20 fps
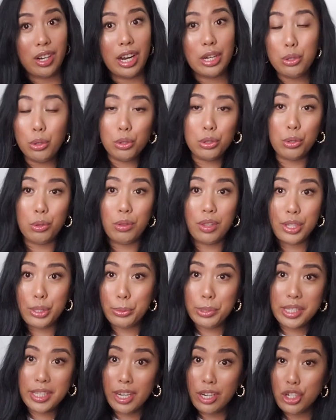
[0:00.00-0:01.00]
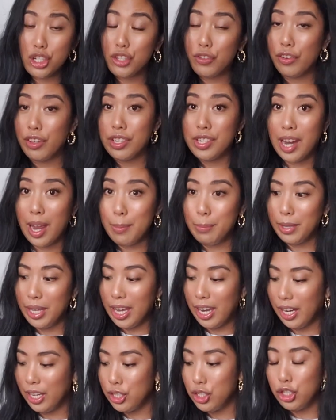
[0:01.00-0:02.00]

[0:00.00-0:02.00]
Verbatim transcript: I told you, this was there just for the time being.